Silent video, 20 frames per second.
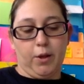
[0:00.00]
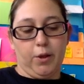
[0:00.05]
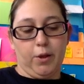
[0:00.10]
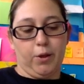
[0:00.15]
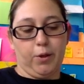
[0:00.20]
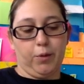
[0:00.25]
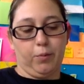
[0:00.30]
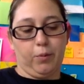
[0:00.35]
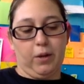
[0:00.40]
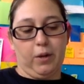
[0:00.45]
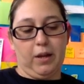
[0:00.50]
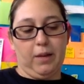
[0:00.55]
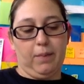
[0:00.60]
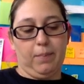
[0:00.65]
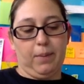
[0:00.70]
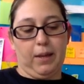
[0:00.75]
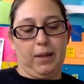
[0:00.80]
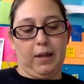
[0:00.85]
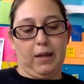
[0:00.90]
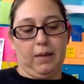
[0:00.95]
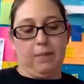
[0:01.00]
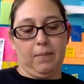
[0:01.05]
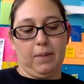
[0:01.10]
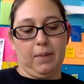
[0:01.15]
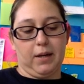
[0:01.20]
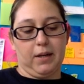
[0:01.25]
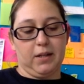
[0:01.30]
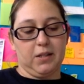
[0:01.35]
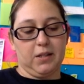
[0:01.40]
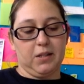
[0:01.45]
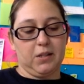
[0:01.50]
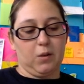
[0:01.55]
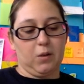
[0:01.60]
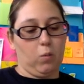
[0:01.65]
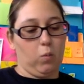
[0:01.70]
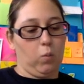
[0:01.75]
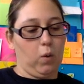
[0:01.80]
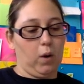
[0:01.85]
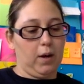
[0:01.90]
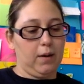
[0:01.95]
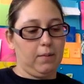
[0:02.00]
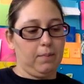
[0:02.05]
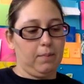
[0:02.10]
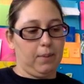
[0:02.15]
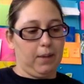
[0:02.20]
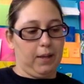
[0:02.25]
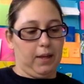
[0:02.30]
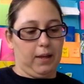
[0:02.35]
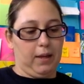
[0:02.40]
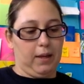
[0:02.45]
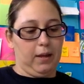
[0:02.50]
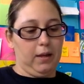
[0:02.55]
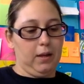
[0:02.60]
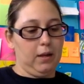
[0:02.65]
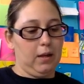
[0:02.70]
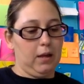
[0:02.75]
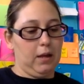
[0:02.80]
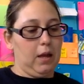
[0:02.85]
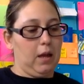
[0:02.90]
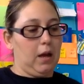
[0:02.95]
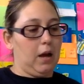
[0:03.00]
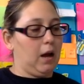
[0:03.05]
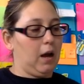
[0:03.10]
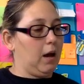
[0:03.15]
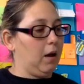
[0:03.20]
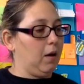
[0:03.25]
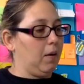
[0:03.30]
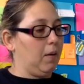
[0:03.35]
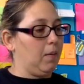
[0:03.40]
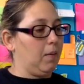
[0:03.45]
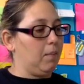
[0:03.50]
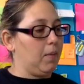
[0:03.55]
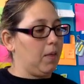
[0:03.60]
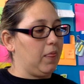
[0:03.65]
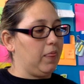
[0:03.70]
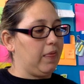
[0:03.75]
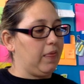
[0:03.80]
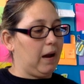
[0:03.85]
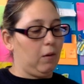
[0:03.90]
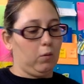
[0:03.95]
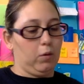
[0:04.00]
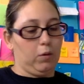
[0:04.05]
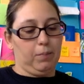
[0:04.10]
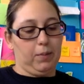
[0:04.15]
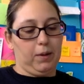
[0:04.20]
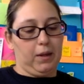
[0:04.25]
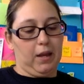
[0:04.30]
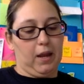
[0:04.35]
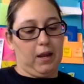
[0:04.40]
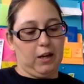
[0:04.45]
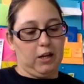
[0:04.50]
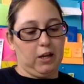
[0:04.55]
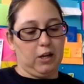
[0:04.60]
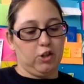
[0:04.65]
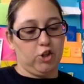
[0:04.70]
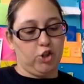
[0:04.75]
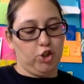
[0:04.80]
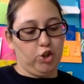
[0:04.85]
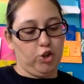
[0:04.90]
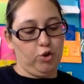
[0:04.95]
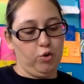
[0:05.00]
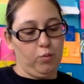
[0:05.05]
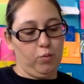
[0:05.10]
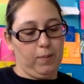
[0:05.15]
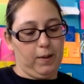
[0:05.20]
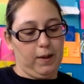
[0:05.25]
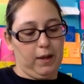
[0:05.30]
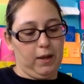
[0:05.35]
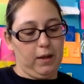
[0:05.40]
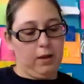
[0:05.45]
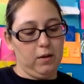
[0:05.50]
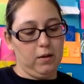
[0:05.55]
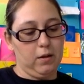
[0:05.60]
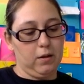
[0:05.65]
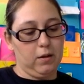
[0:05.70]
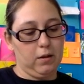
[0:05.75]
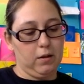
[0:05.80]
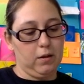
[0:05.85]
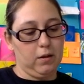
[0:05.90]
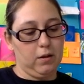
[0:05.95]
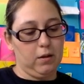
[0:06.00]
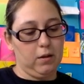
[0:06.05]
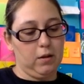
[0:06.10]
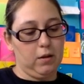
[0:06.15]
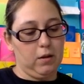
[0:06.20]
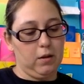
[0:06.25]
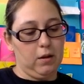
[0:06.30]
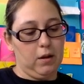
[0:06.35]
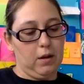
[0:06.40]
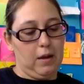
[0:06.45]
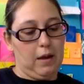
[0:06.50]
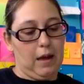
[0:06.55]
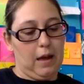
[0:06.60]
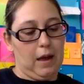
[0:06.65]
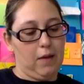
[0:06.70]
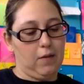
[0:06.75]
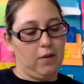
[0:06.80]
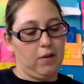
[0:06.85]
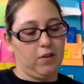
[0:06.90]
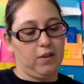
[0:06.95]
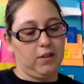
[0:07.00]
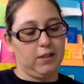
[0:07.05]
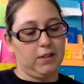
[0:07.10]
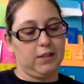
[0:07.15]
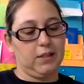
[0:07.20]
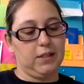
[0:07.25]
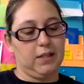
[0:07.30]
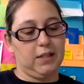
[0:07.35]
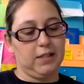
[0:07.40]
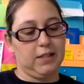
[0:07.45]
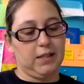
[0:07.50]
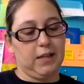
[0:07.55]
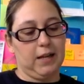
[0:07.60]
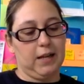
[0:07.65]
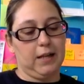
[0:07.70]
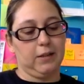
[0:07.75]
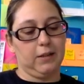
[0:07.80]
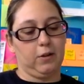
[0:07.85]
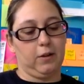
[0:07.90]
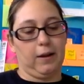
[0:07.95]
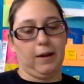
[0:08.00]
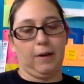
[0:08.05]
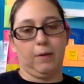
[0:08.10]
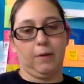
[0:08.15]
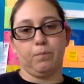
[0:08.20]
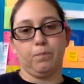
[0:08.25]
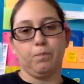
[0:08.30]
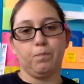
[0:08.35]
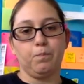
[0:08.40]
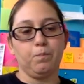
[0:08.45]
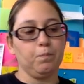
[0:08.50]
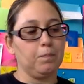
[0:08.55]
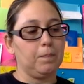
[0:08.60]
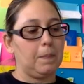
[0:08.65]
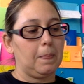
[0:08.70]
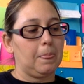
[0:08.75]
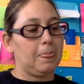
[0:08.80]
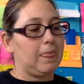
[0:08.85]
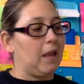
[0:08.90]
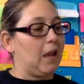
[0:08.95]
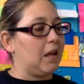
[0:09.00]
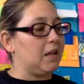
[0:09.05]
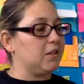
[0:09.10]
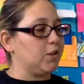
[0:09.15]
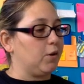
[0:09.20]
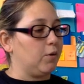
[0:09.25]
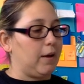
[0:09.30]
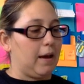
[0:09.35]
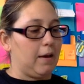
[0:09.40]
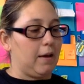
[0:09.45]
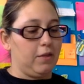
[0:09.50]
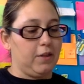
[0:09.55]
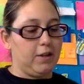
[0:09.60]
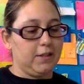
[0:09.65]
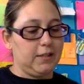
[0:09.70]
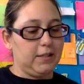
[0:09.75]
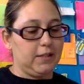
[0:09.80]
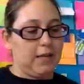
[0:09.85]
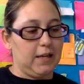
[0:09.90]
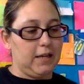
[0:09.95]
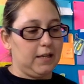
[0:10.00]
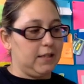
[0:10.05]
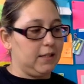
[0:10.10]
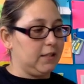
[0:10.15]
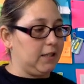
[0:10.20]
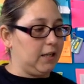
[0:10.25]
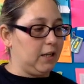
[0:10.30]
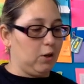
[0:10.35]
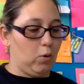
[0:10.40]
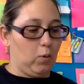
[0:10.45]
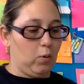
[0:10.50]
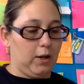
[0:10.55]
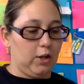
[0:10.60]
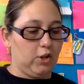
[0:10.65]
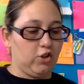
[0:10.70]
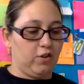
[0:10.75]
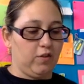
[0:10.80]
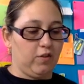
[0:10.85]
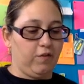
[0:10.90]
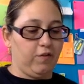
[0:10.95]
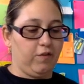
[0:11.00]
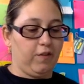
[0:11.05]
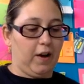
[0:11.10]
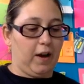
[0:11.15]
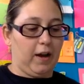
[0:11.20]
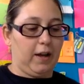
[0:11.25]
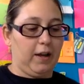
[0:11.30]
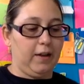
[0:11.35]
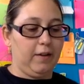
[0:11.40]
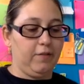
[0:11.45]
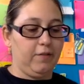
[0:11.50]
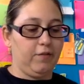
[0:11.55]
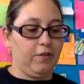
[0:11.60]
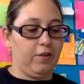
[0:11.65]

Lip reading: 3b minus 1b, that will be a 2b. And then the c's cancel out. And so now this is equation 5.